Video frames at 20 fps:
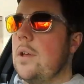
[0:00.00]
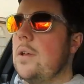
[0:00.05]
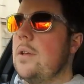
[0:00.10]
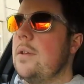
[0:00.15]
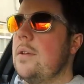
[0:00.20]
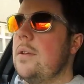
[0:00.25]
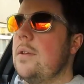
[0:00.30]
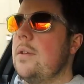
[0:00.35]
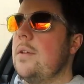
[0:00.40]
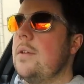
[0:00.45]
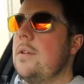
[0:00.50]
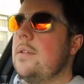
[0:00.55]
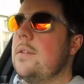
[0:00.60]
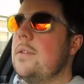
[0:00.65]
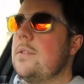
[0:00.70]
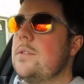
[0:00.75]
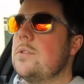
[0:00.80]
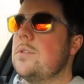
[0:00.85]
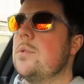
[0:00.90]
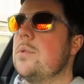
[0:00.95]

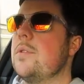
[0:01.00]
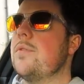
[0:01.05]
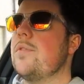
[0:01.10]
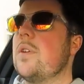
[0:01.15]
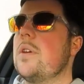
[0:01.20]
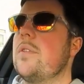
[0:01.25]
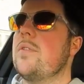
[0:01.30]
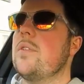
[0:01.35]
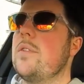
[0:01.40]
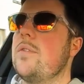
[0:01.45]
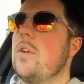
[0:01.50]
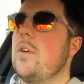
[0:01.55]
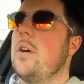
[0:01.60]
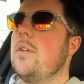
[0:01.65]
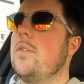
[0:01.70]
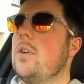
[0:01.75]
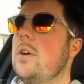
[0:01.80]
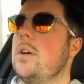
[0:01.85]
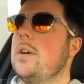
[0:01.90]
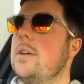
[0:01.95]
to the
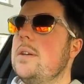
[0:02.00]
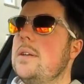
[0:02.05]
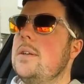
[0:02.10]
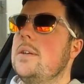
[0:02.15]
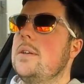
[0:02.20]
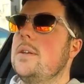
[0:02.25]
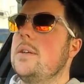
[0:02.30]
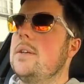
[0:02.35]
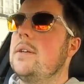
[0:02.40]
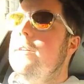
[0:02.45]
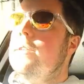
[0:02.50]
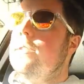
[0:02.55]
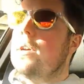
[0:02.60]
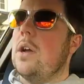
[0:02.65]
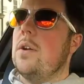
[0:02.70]
335i.